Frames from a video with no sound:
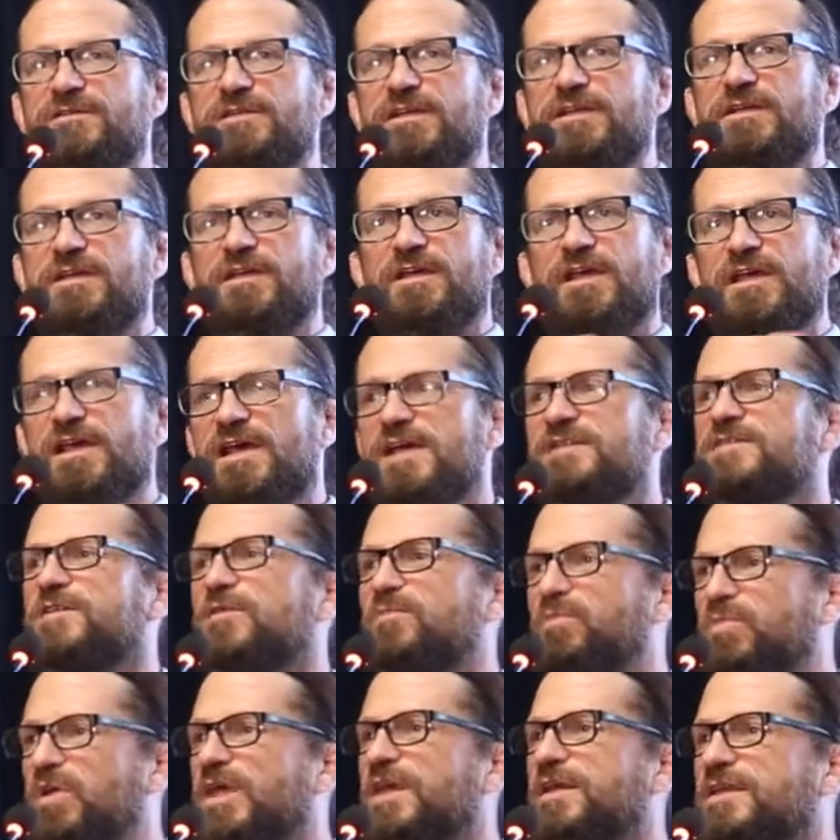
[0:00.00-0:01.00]
It has a
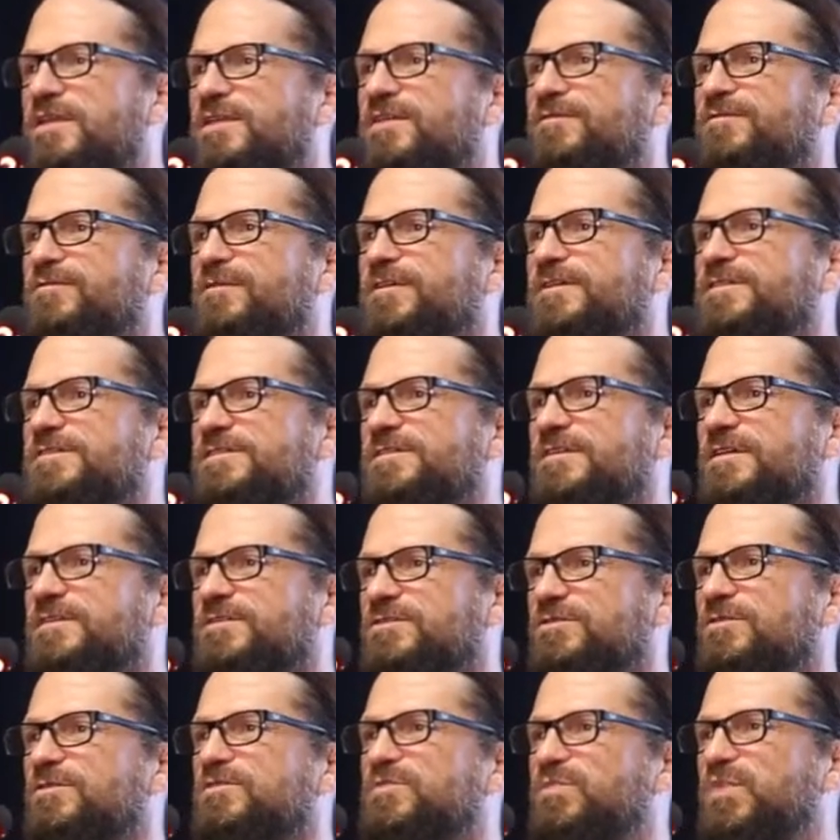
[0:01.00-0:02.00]
big difference. It
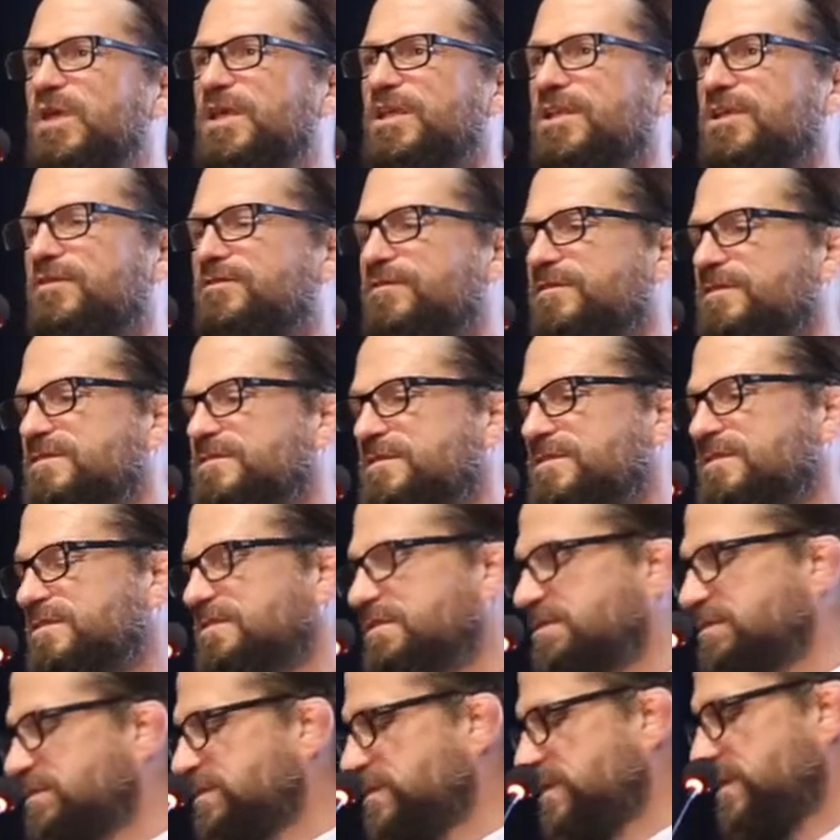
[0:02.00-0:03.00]
shows big
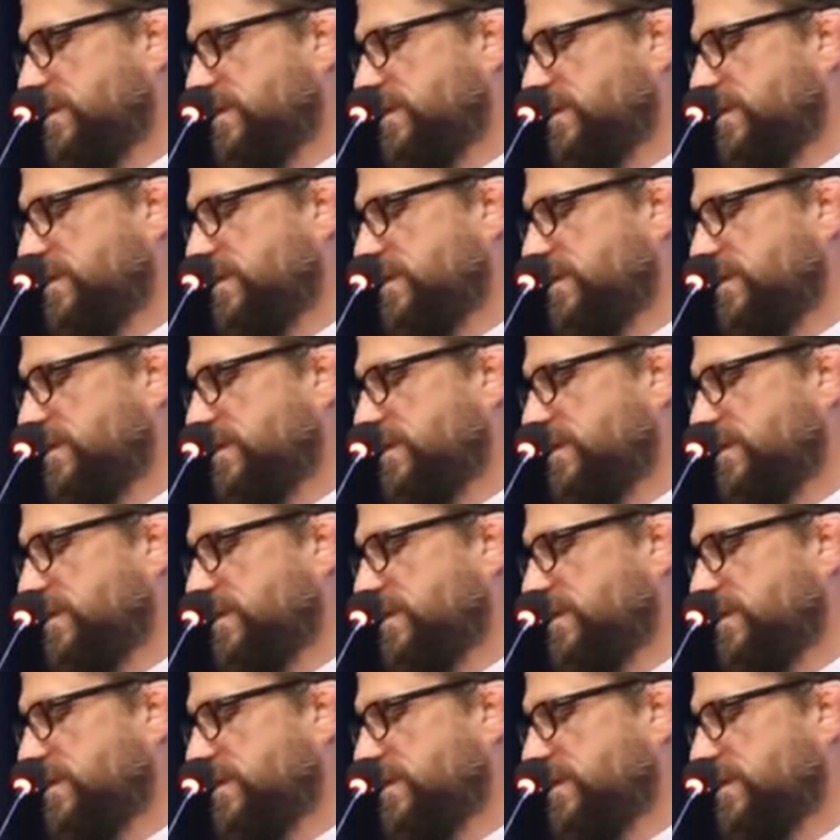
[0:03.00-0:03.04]
differences.